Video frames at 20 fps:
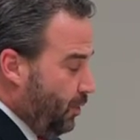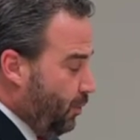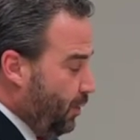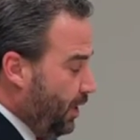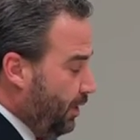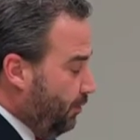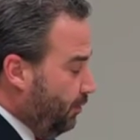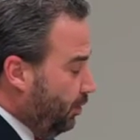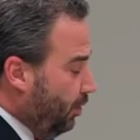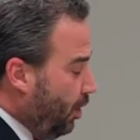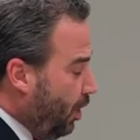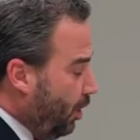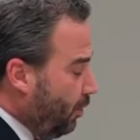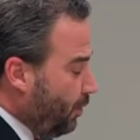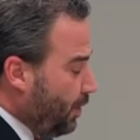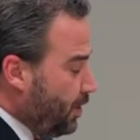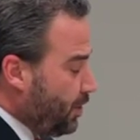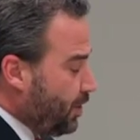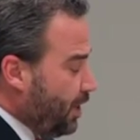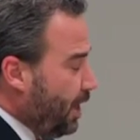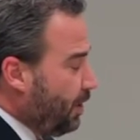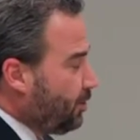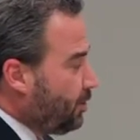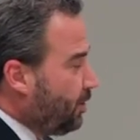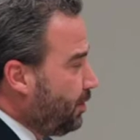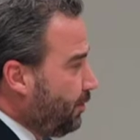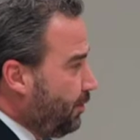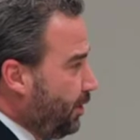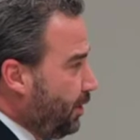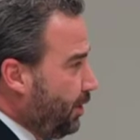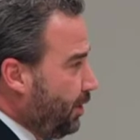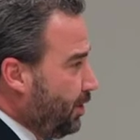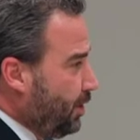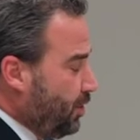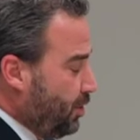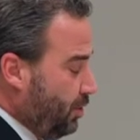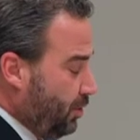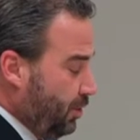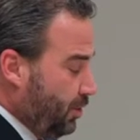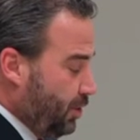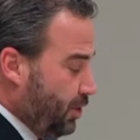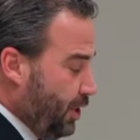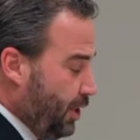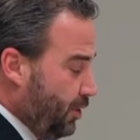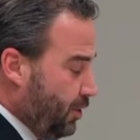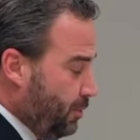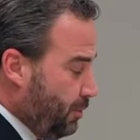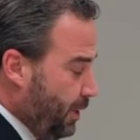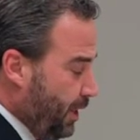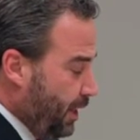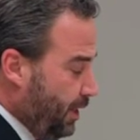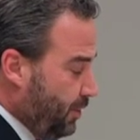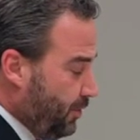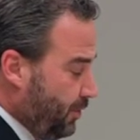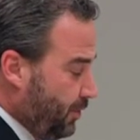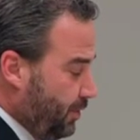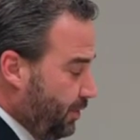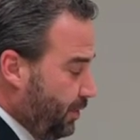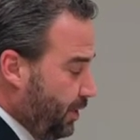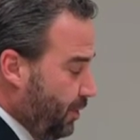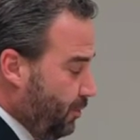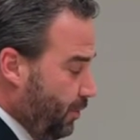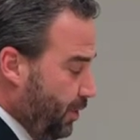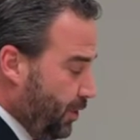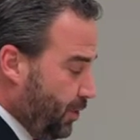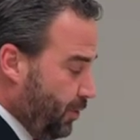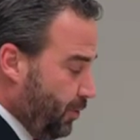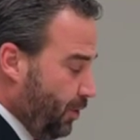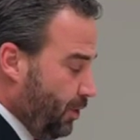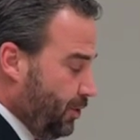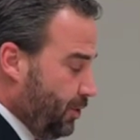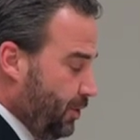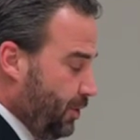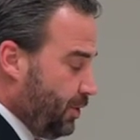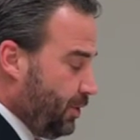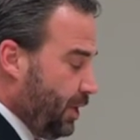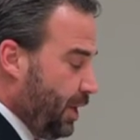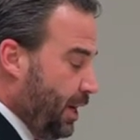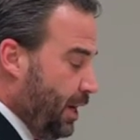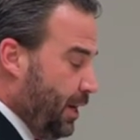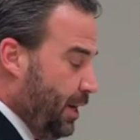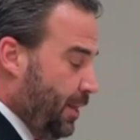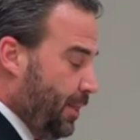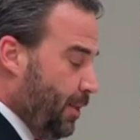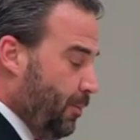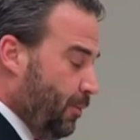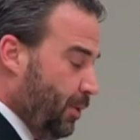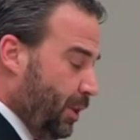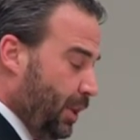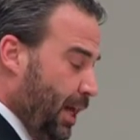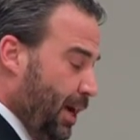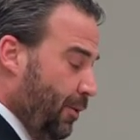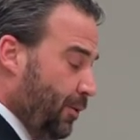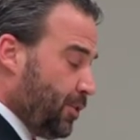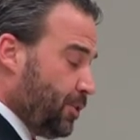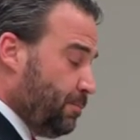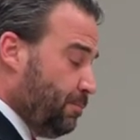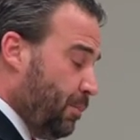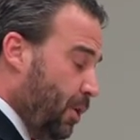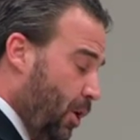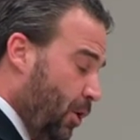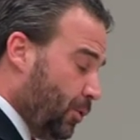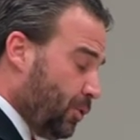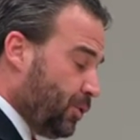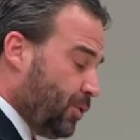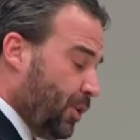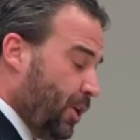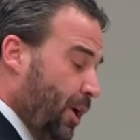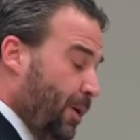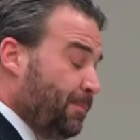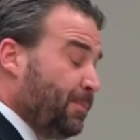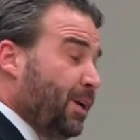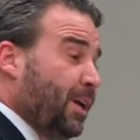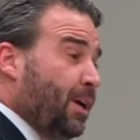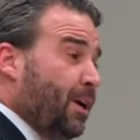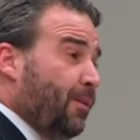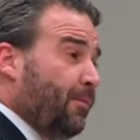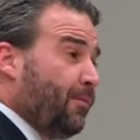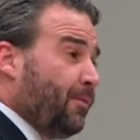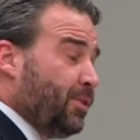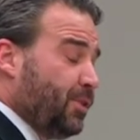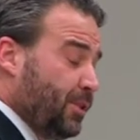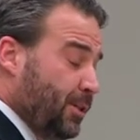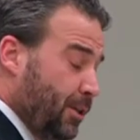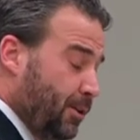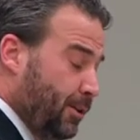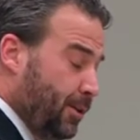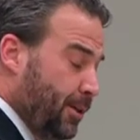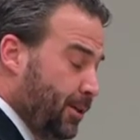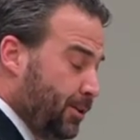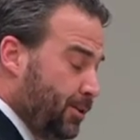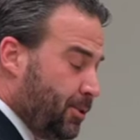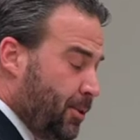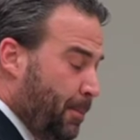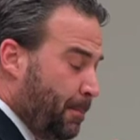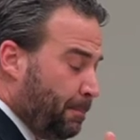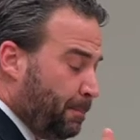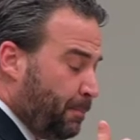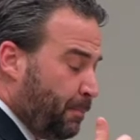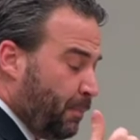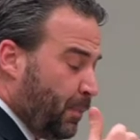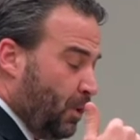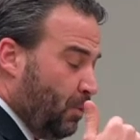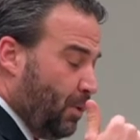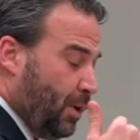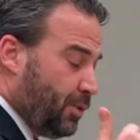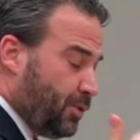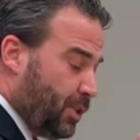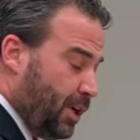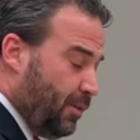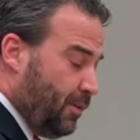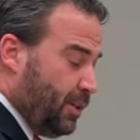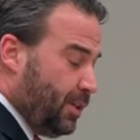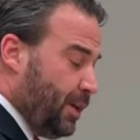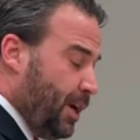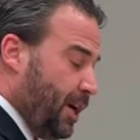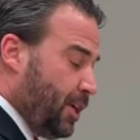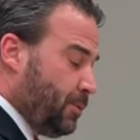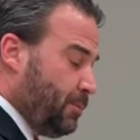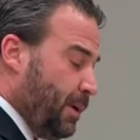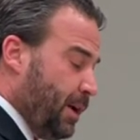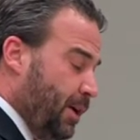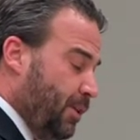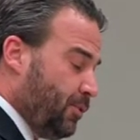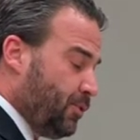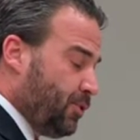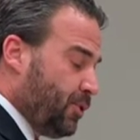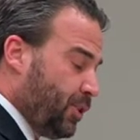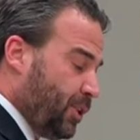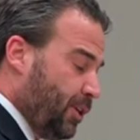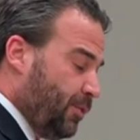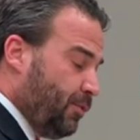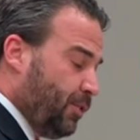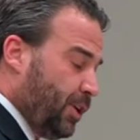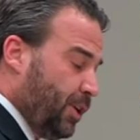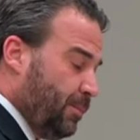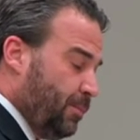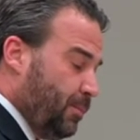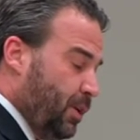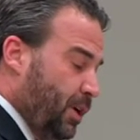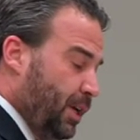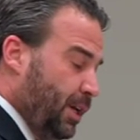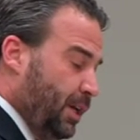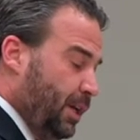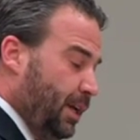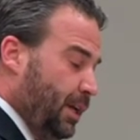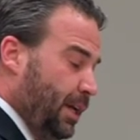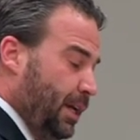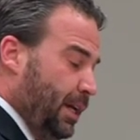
We have long reached out to the village to share space and resources that would allow us both to update our facilities while saving taxpayers significant money.